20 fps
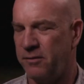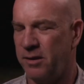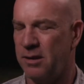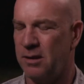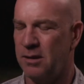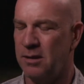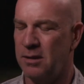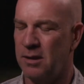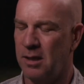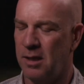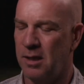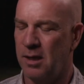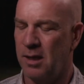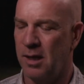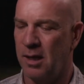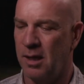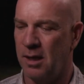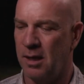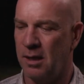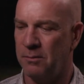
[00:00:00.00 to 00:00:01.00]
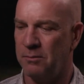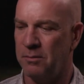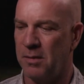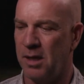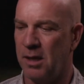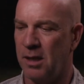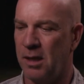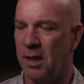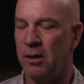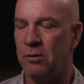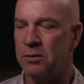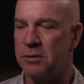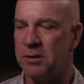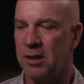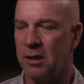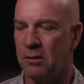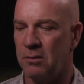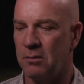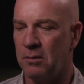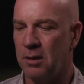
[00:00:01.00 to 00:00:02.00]
funded, and
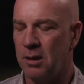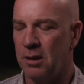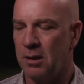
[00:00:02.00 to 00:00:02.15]
also